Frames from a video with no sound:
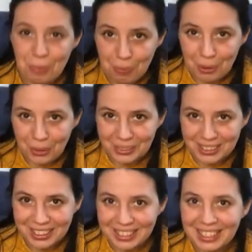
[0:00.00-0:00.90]
But
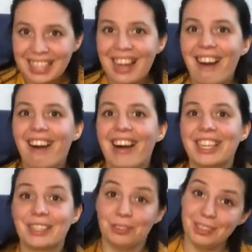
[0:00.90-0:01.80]
I
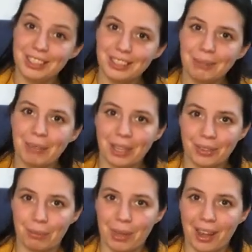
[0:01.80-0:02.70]
convinced my
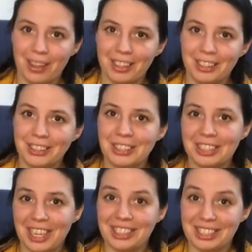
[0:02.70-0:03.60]
grandma to start